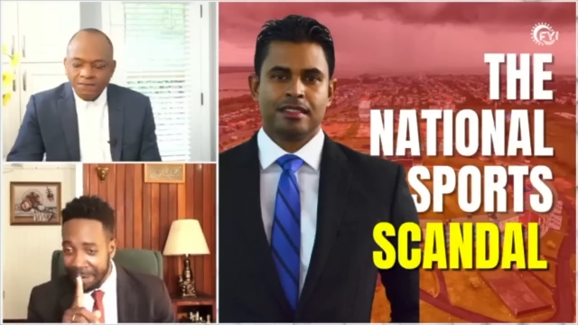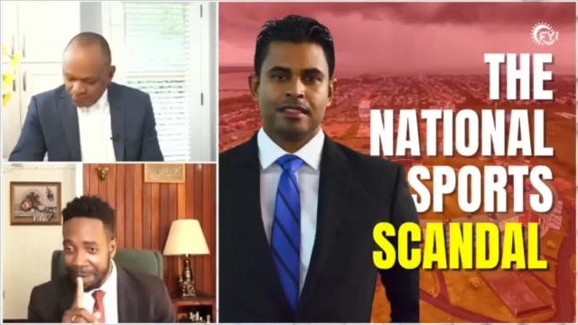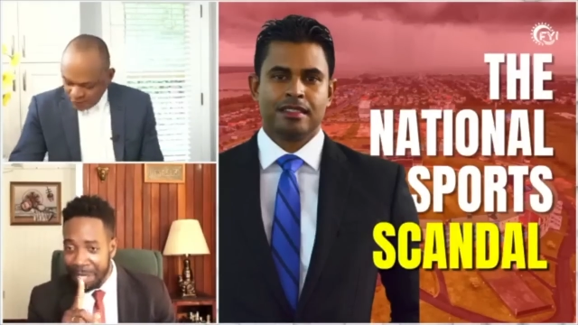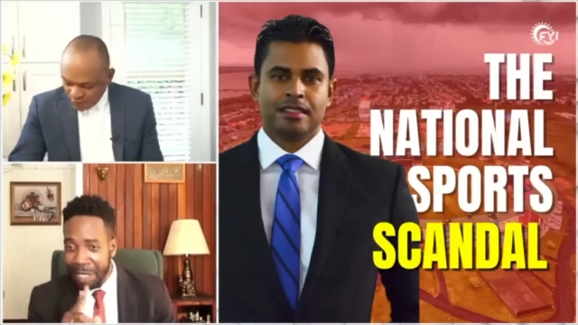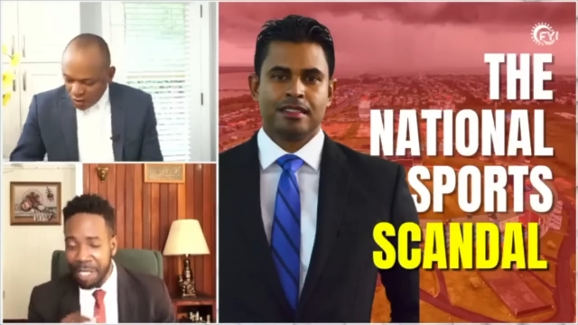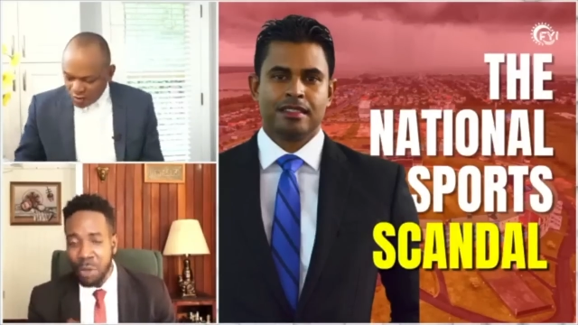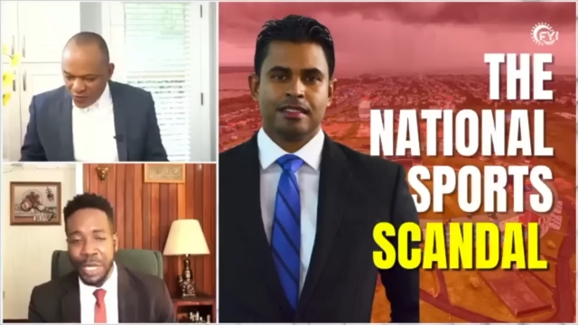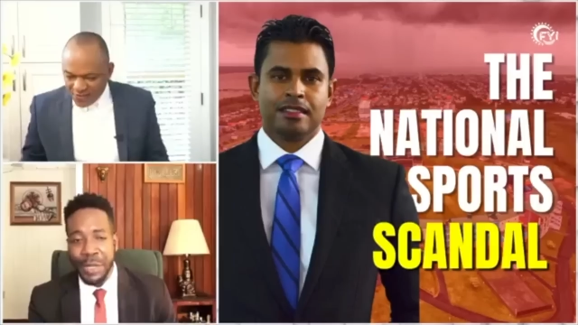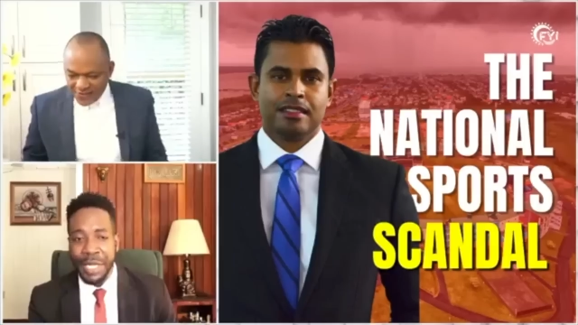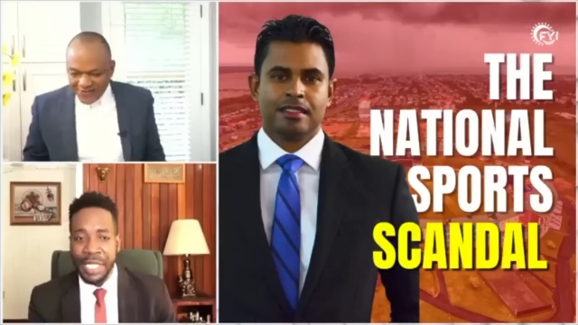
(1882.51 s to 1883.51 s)
Speaker 1: because mm -hmm. we're,
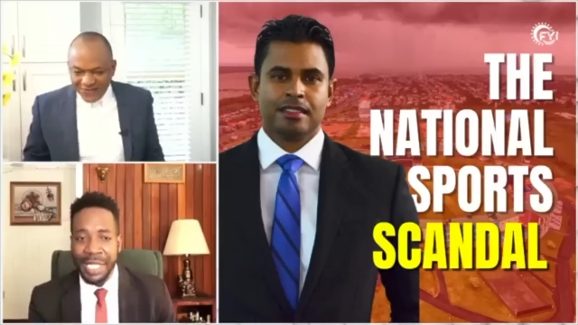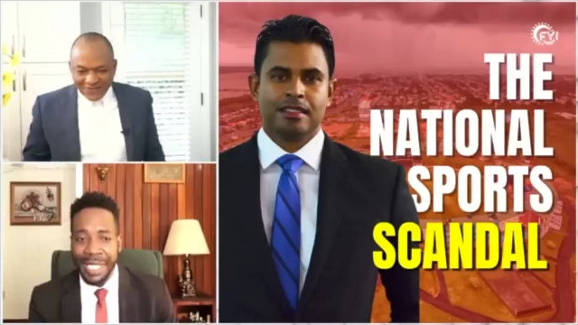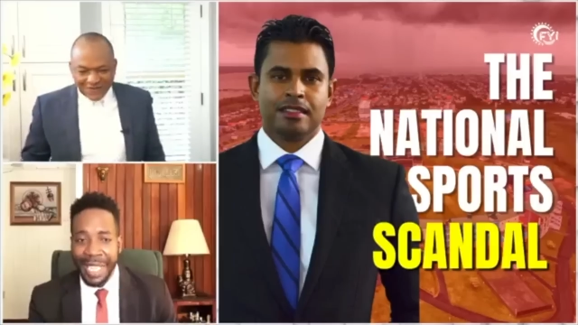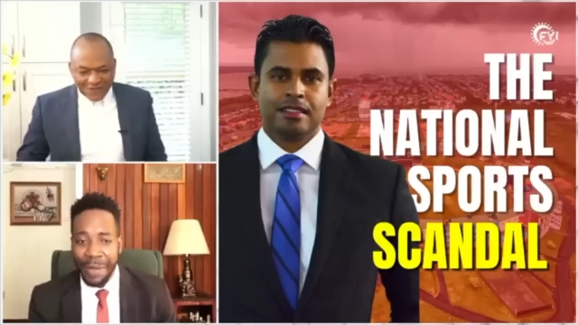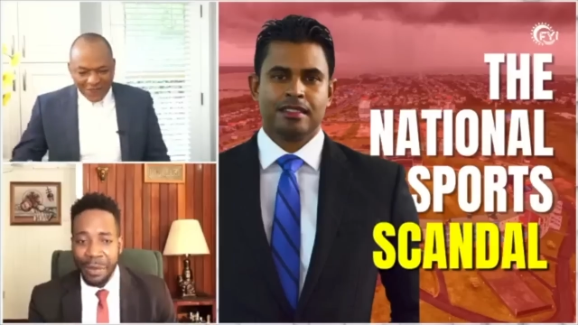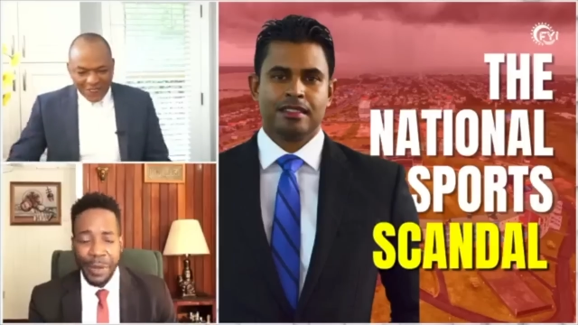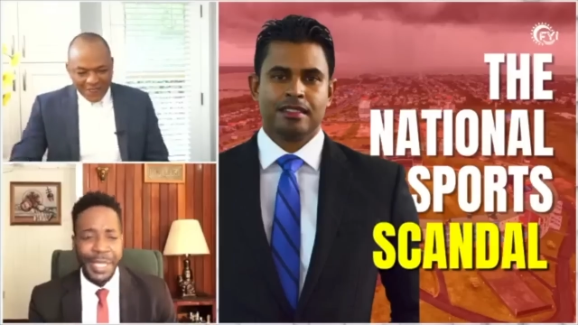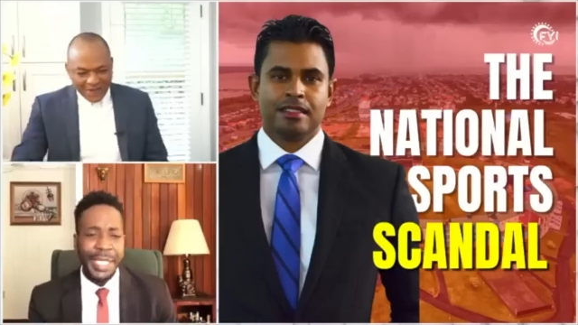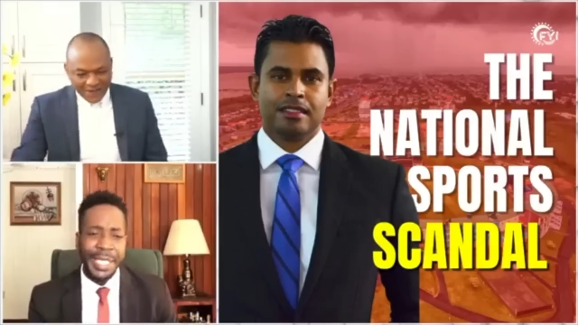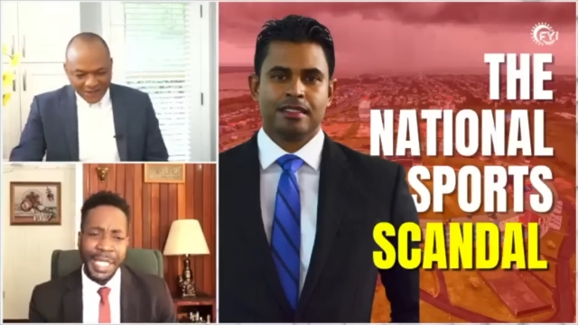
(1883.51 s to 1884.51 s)
in, we're in a
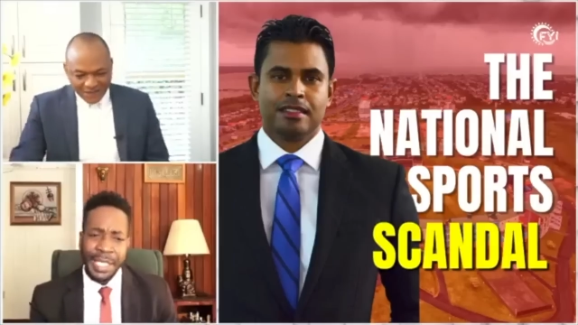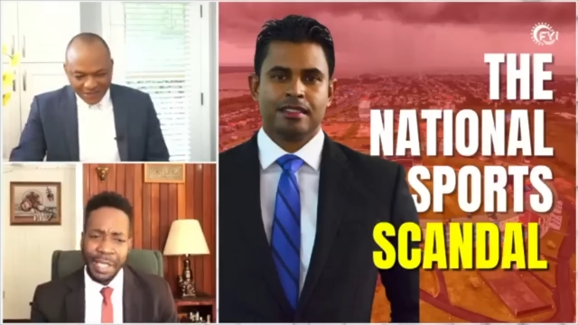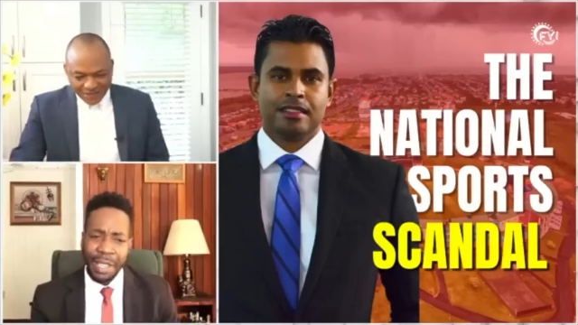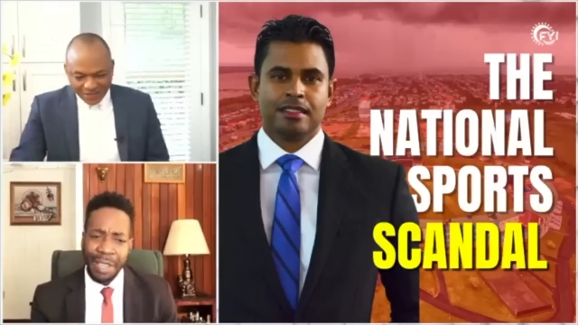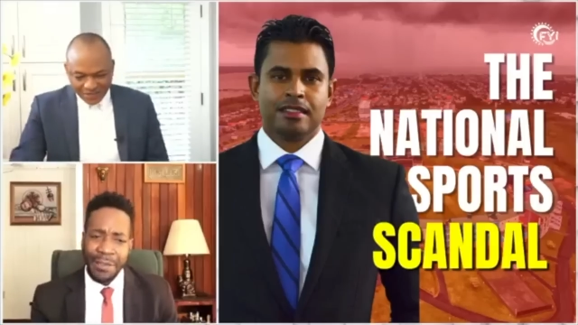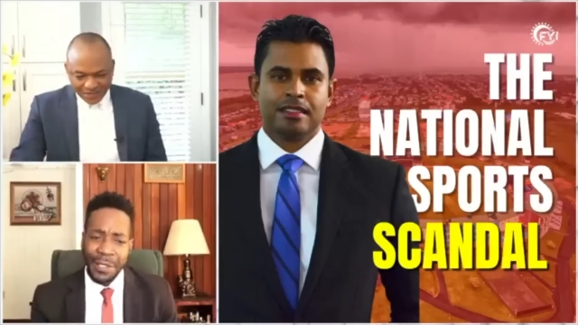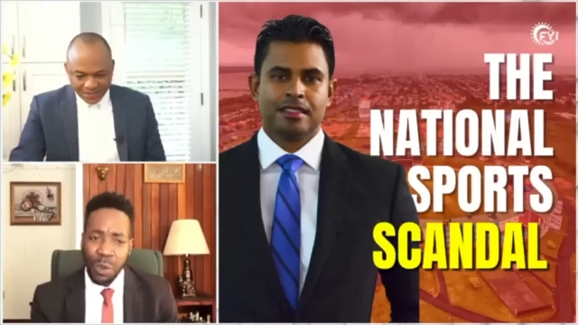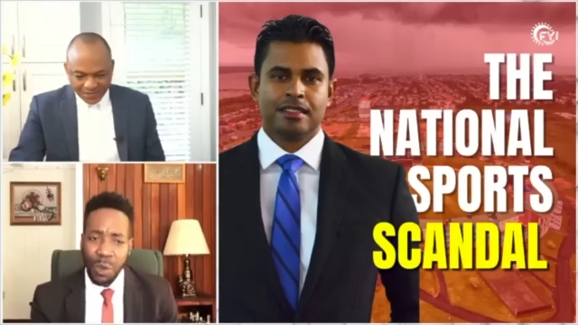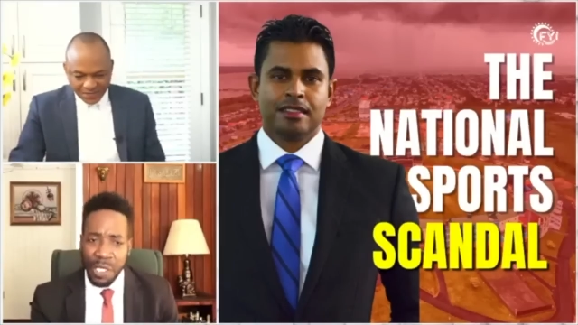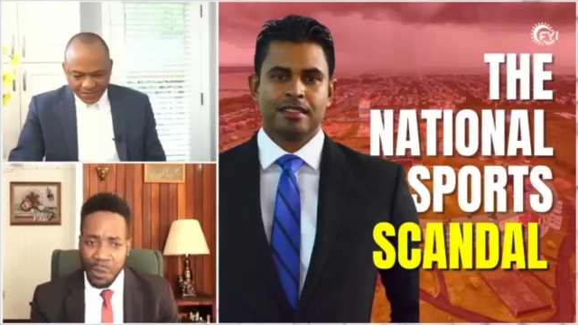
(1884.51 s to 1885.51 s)
season of school
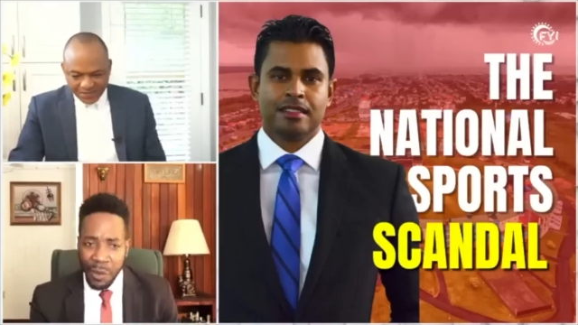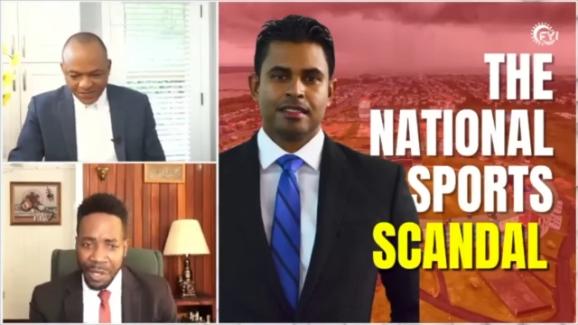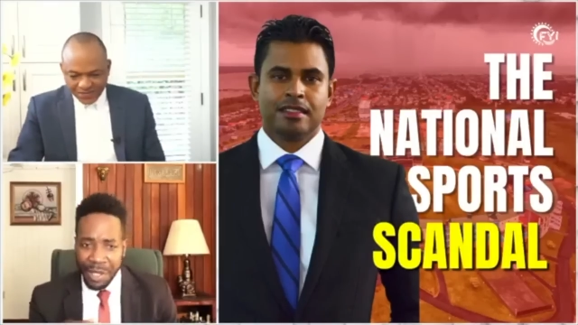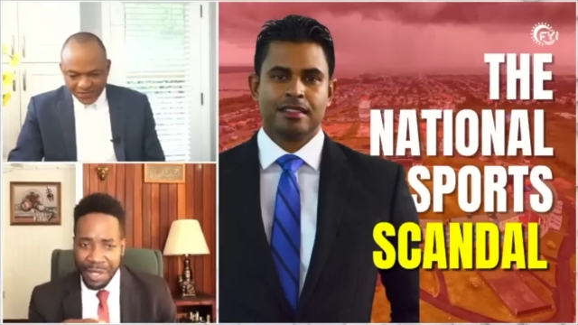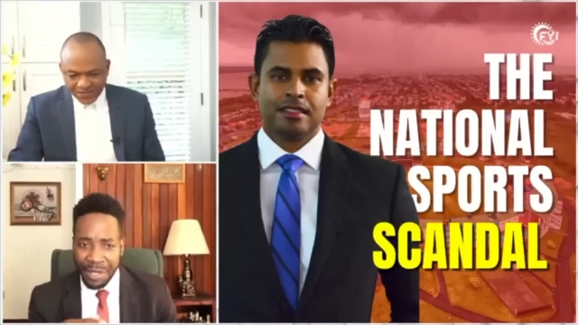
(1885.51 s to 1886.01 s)
sports.